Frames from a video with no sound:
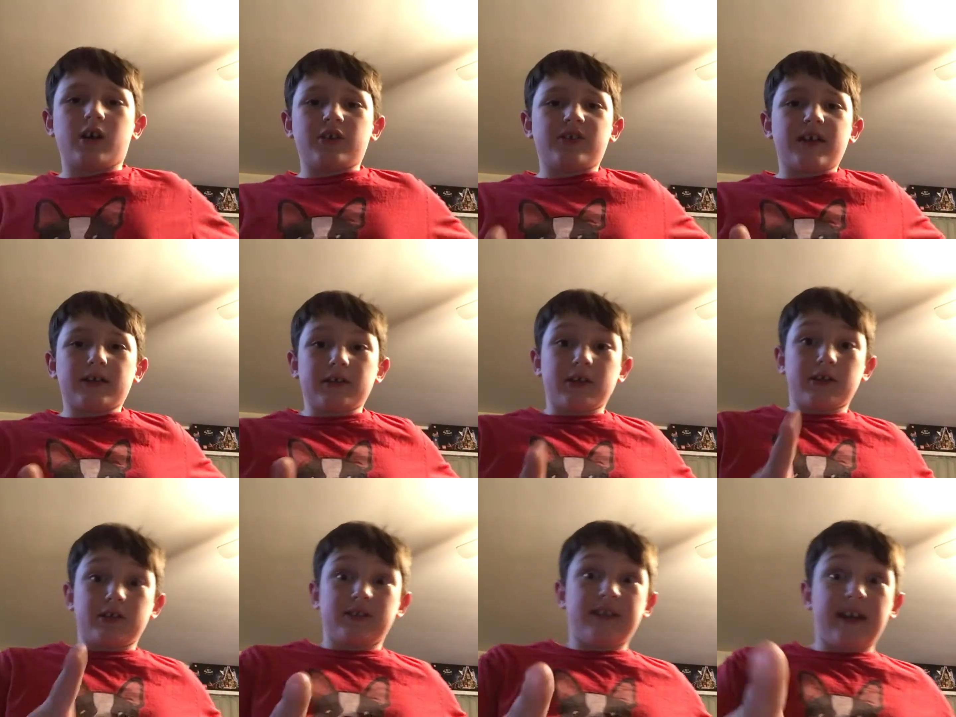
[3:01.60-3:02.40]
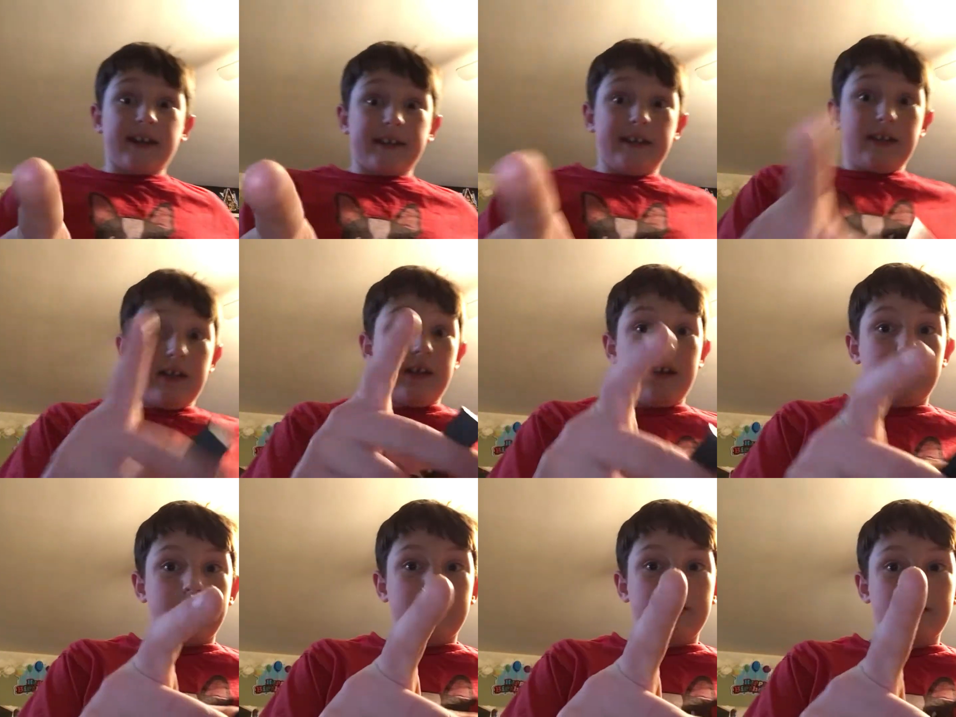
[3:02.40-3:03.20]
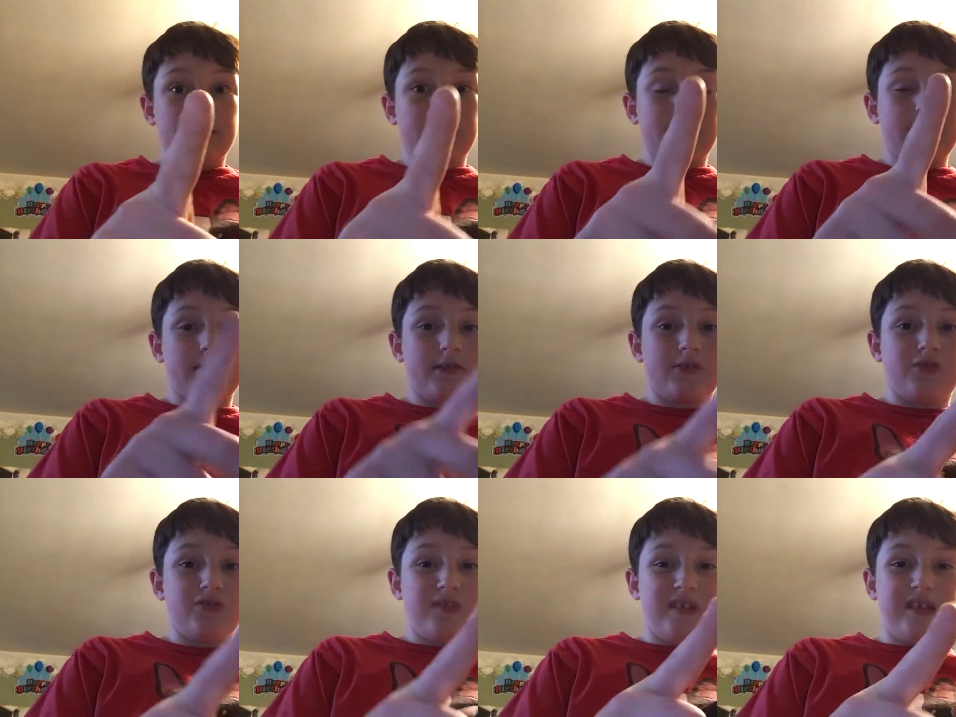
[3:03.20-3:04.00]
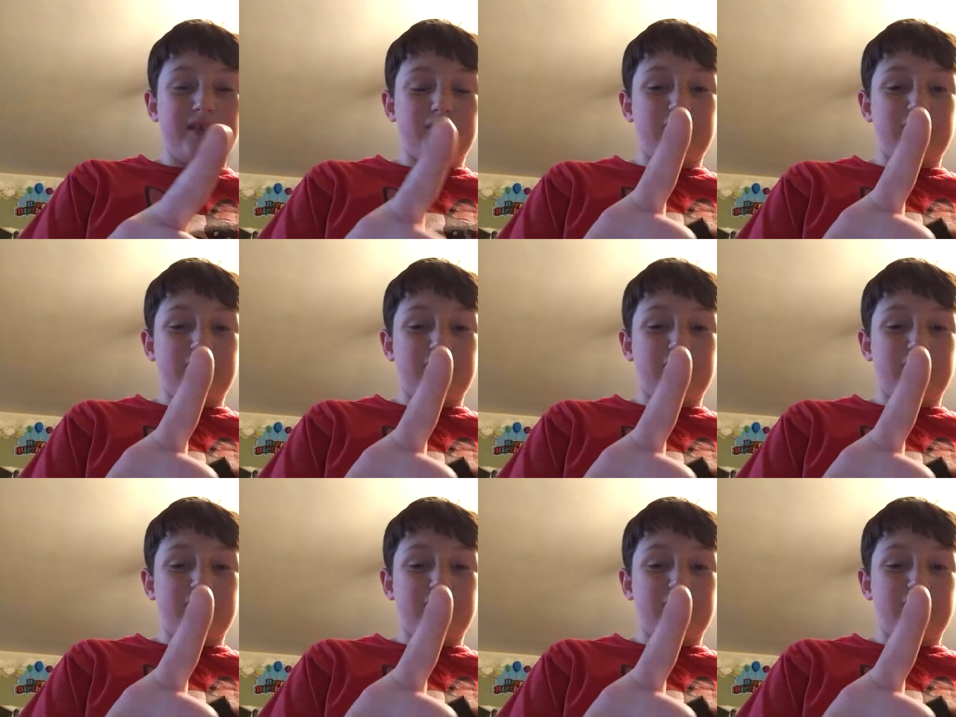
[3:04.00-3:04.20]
Technic. Didn't